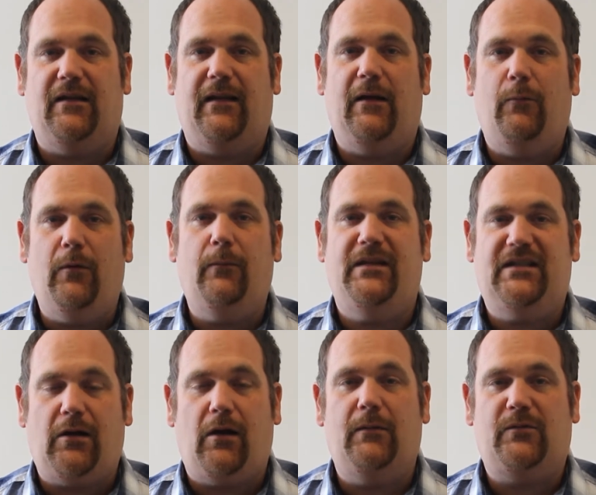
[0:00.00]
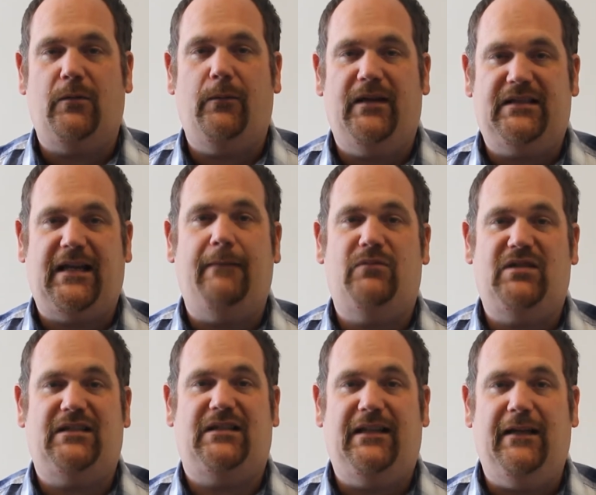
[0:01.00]
and there will be times when we're
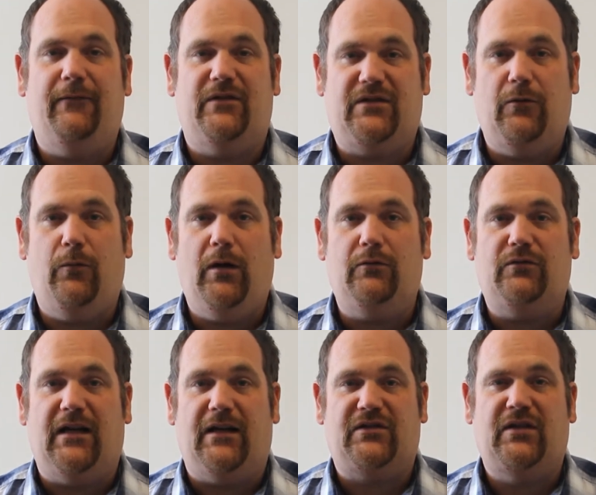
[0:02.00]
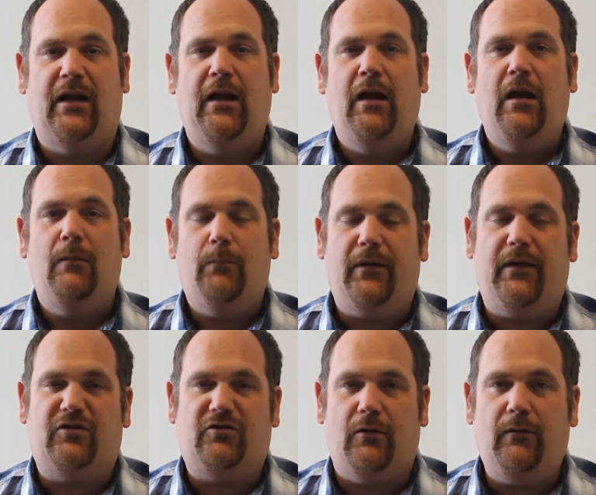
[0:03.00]
tempted to live as the world does. But the
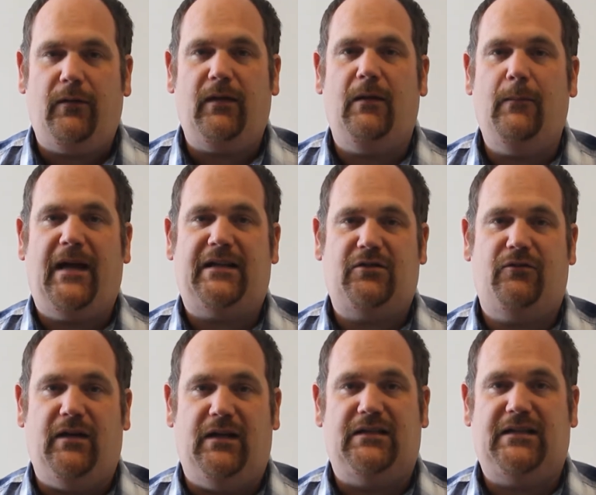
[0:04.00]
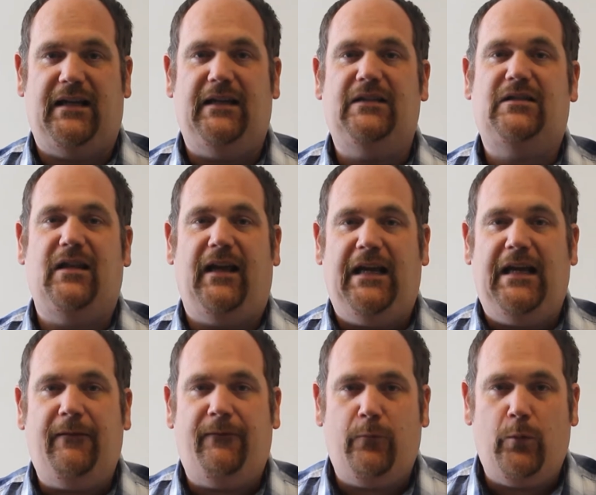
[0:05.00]
truth of the matter is, is that
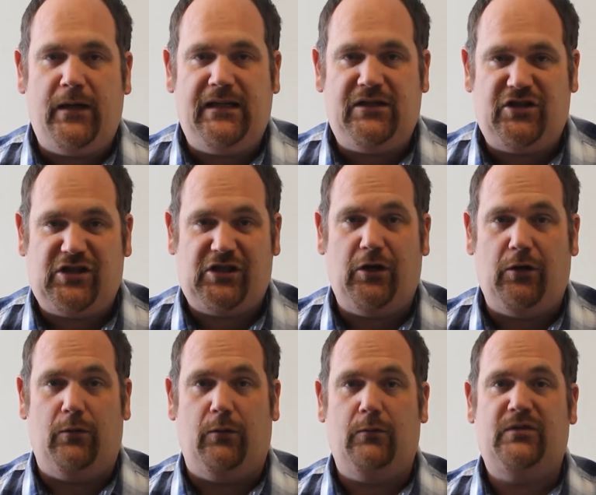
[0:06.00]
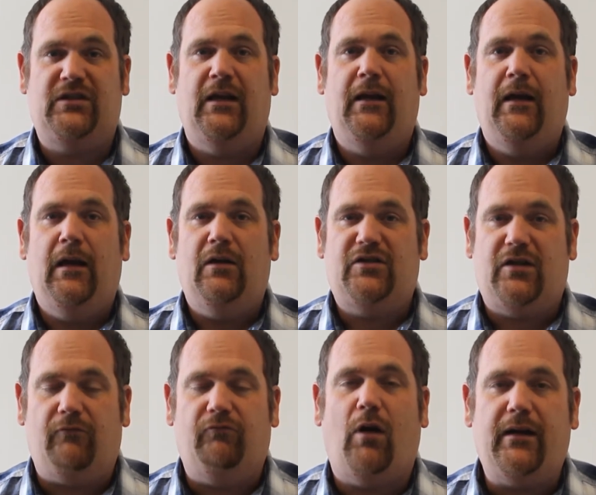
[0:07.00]
if we choose
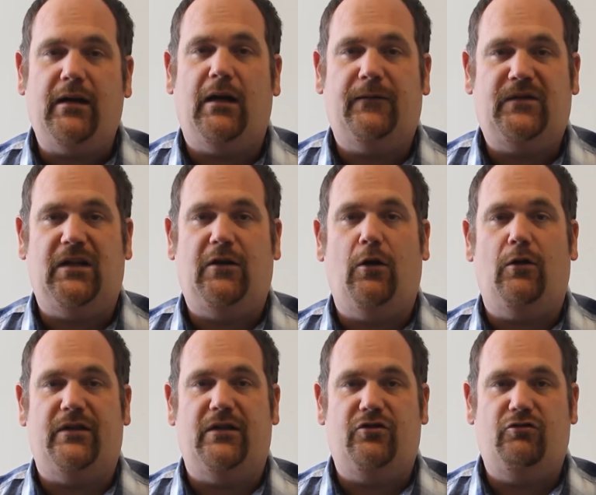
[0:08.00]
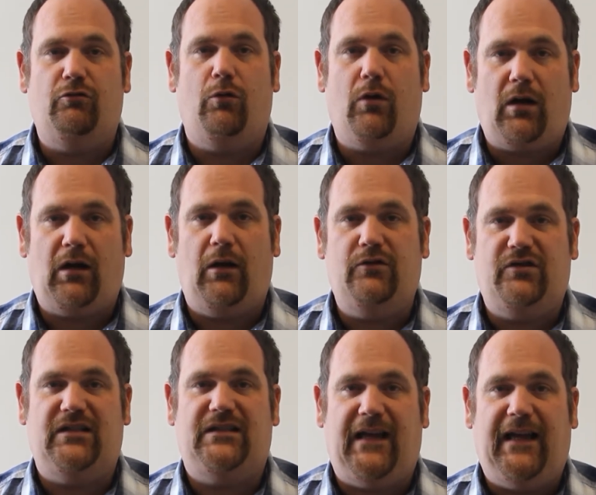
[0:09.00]
to run after God and draw
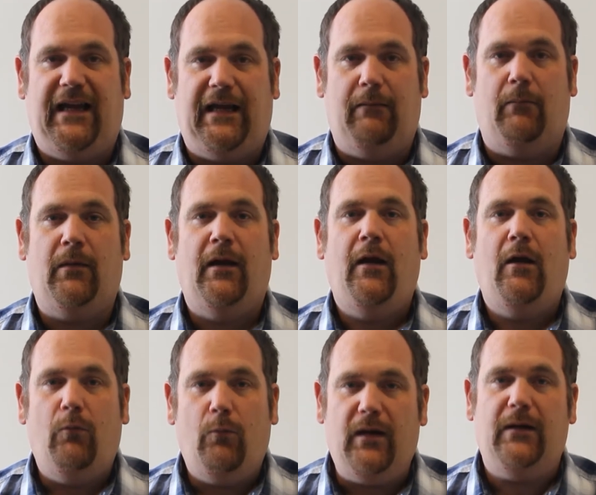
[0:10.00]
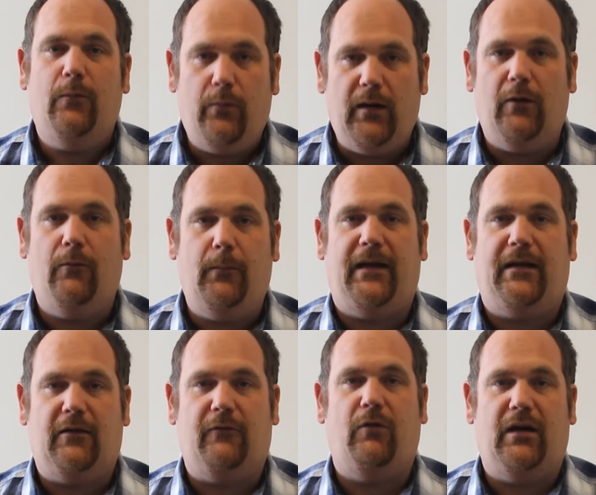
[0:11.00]
closer to Him, we will
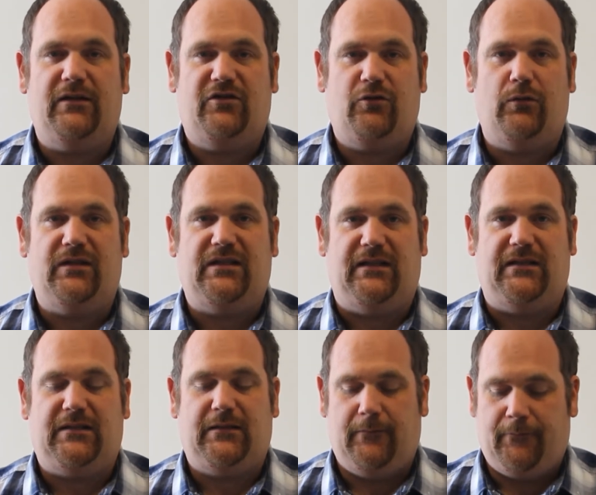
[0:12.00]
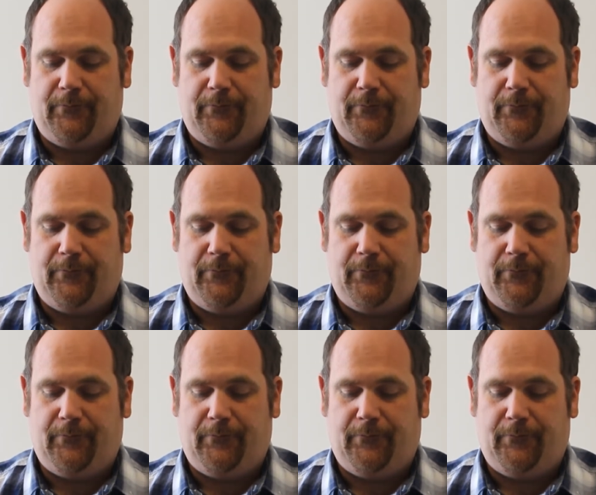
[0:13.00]
make the right choices.